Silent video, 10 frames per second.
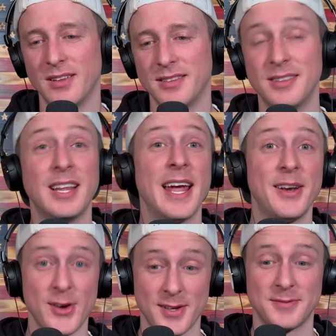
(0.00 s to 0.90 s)

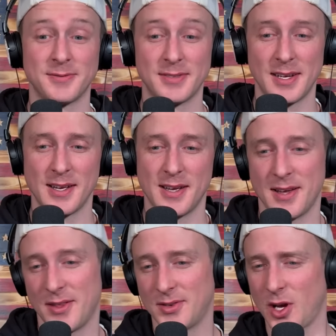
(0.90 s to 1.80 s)
lighter.
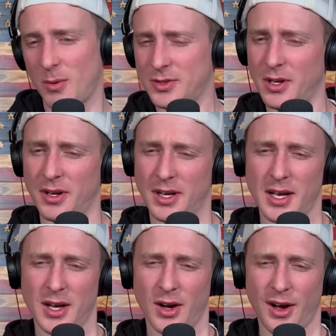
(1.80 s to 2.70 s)
There's almost a
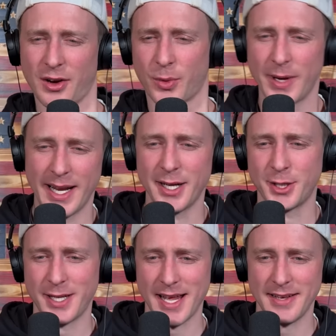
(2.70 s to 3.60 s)
greenish
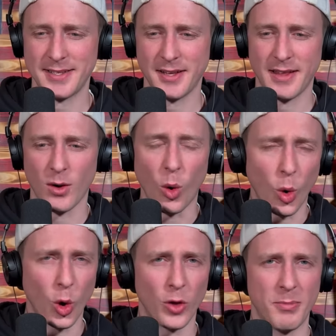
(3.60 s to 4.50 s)
tint to the
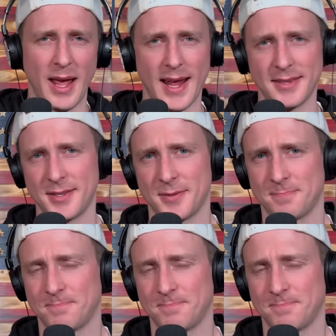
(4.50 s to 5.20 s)
old paints.